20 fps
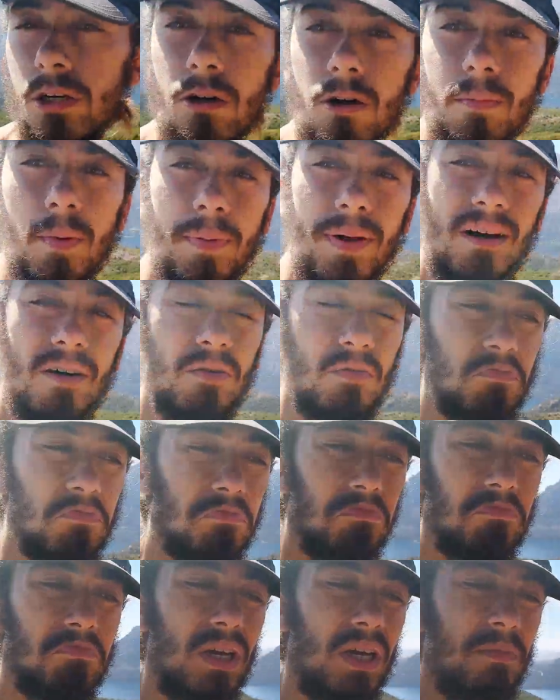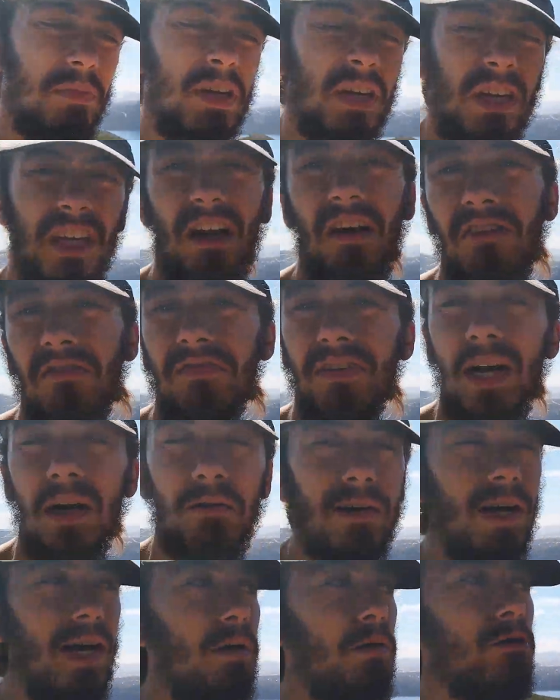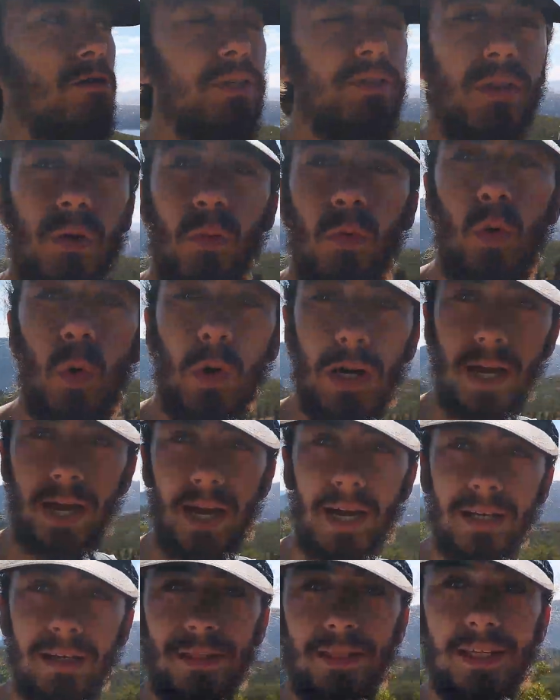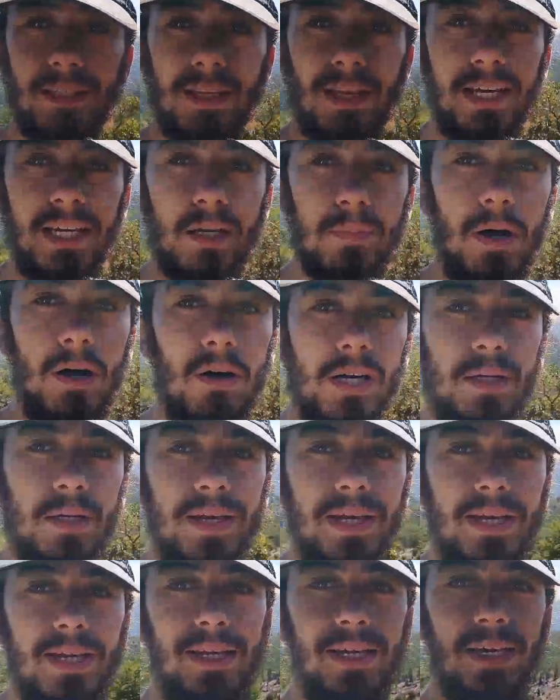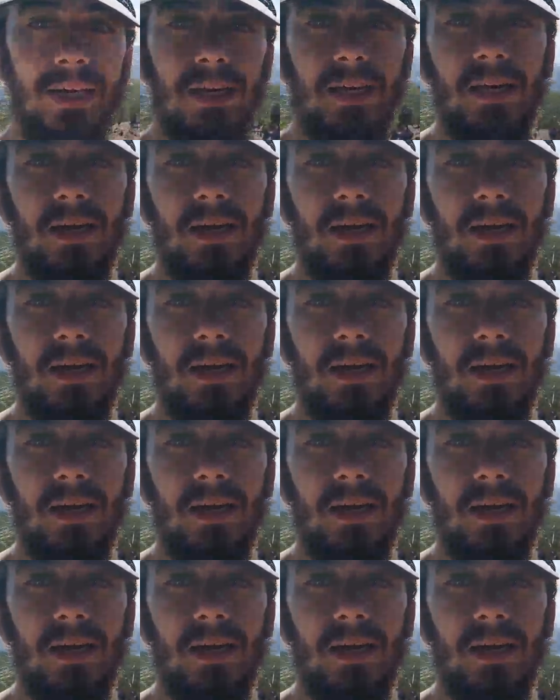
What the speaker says: I'm about maybe half an hour into the walk, and this lake behind me here,